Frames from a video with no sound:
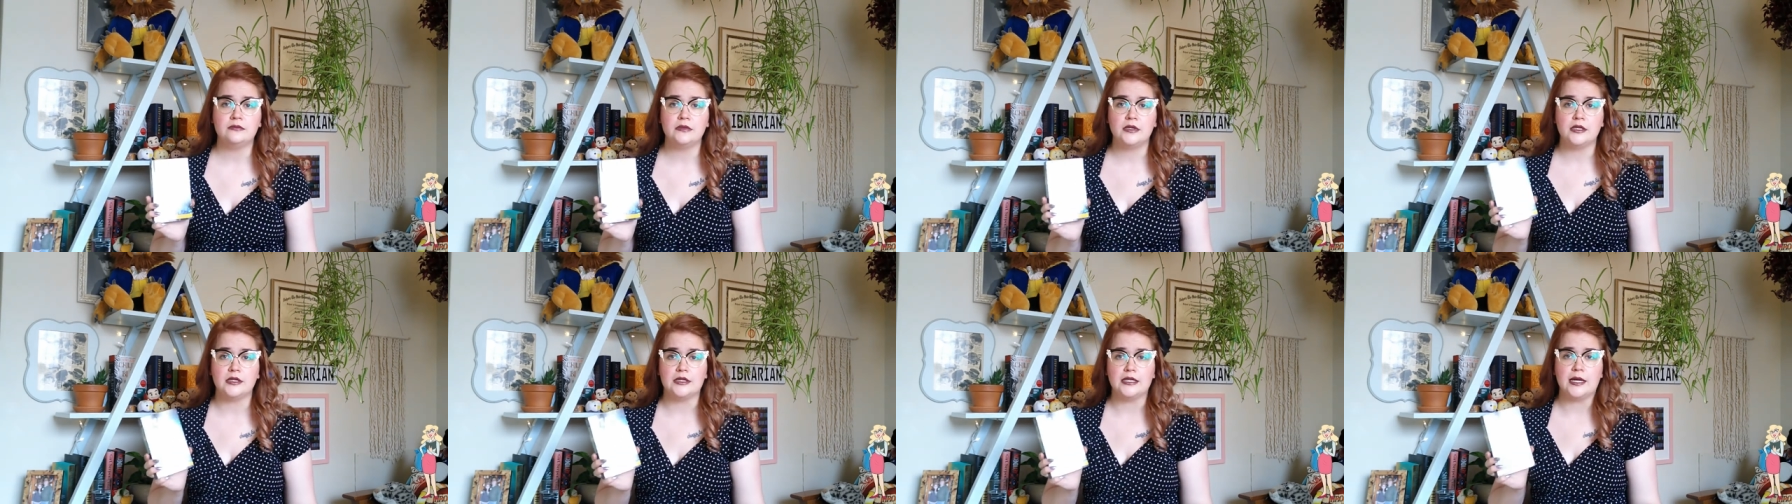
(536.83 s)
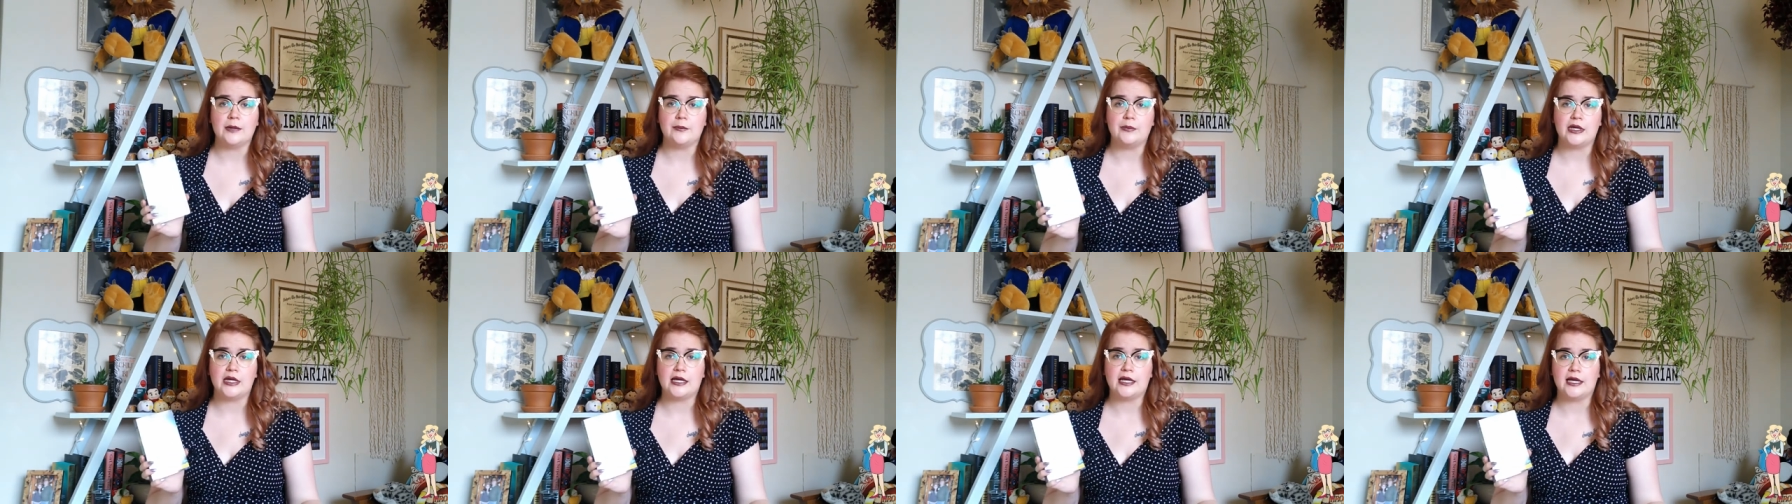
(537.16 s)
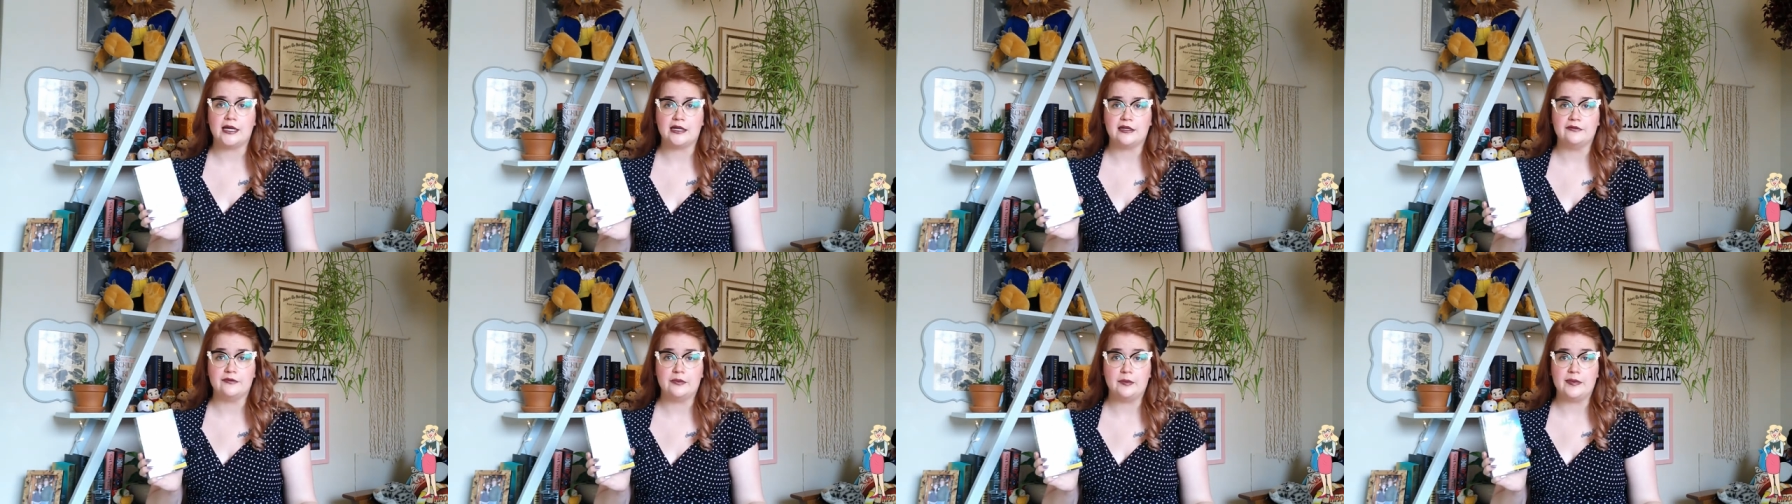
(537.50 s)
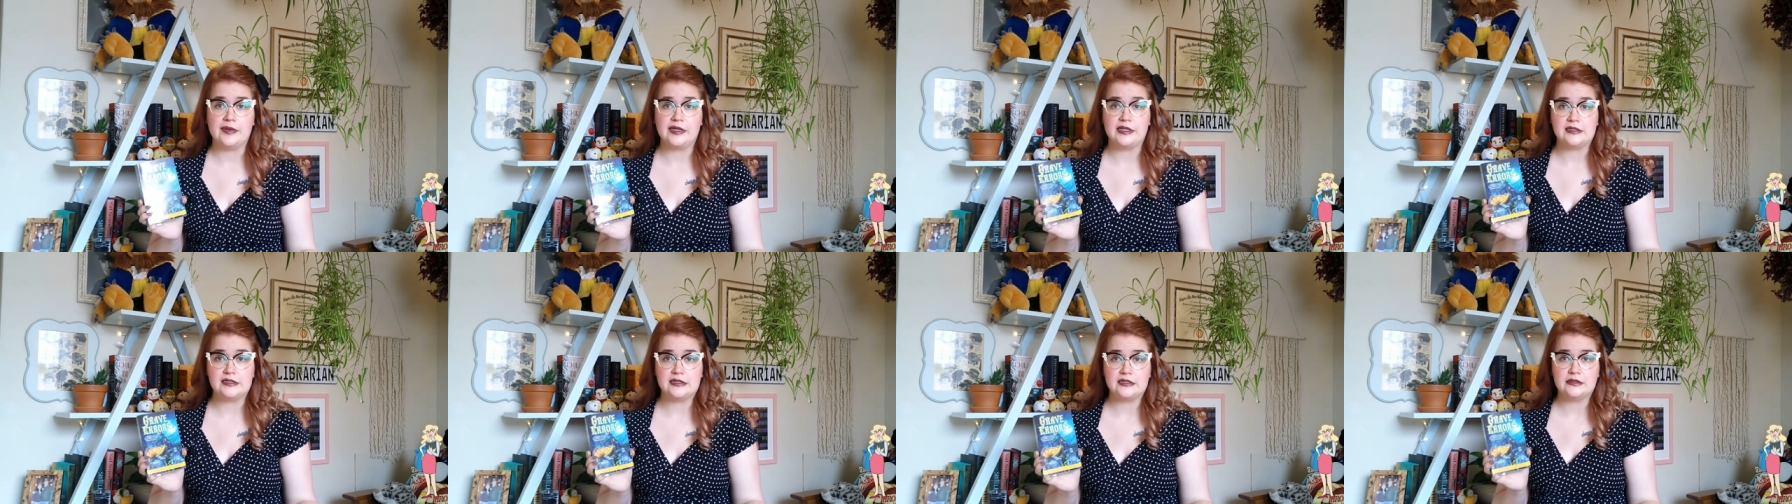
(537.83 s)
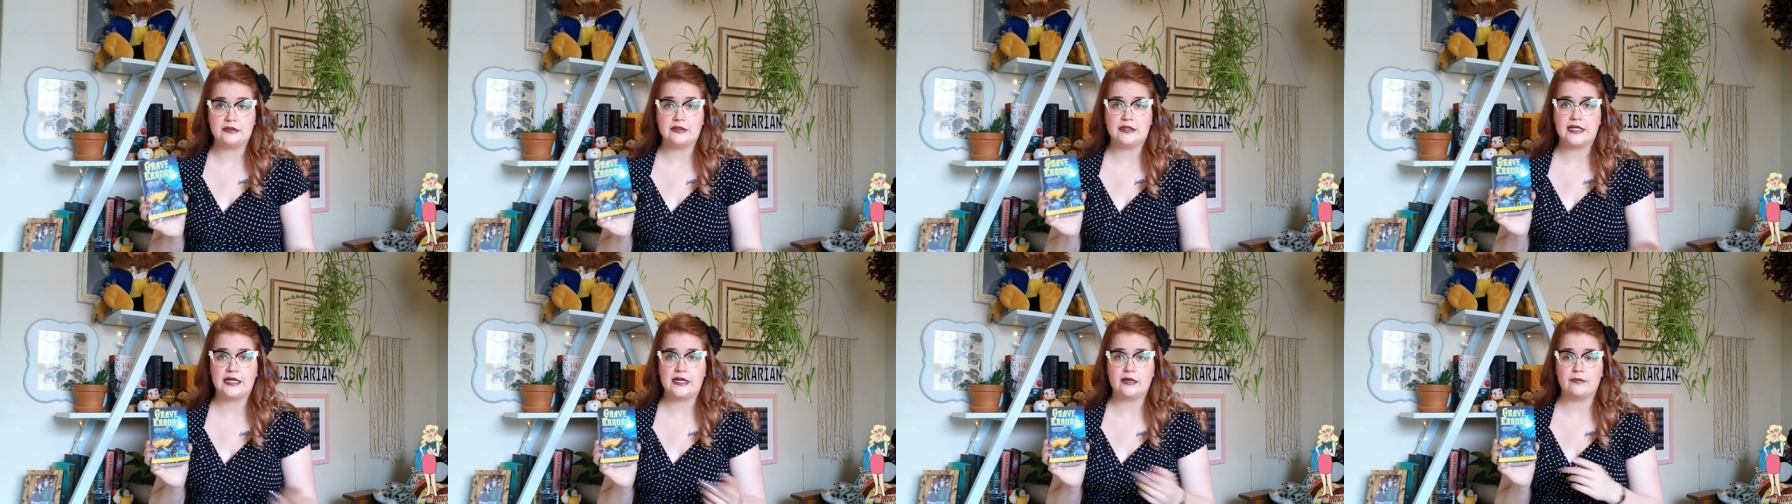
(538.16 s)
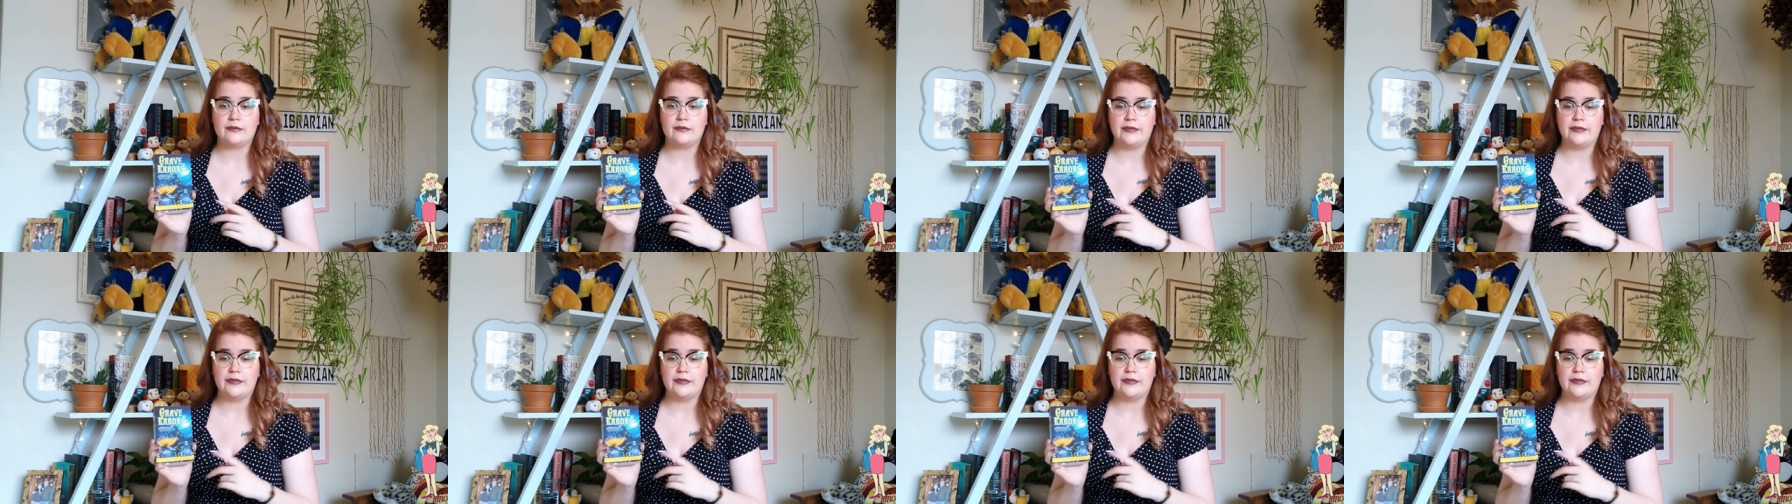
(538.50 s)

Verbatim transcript: and that being kind of a big deal there,